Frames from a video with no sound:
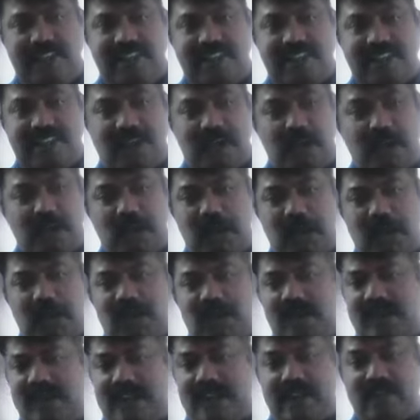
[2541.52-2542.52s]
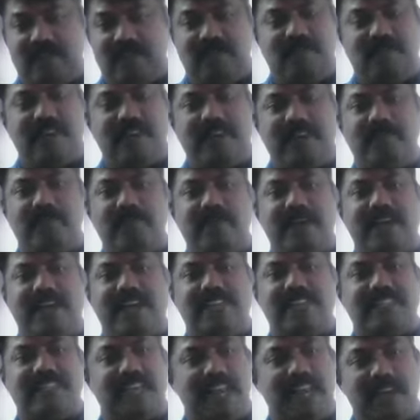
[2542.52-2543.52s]
right?
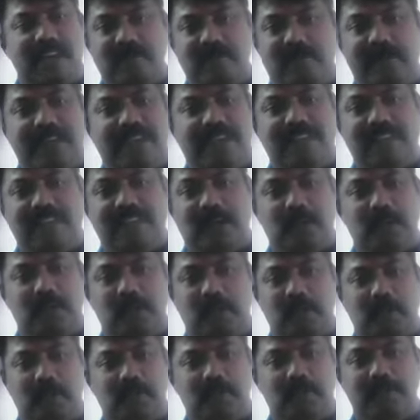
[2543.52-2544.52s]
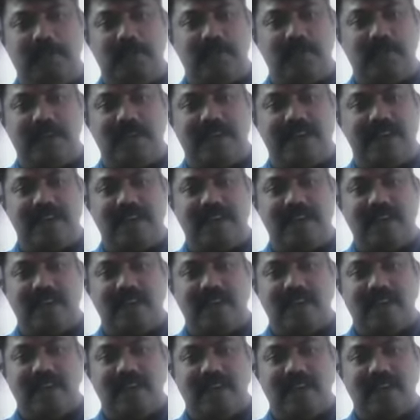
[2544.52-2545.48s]
Everybody has helped us group, right?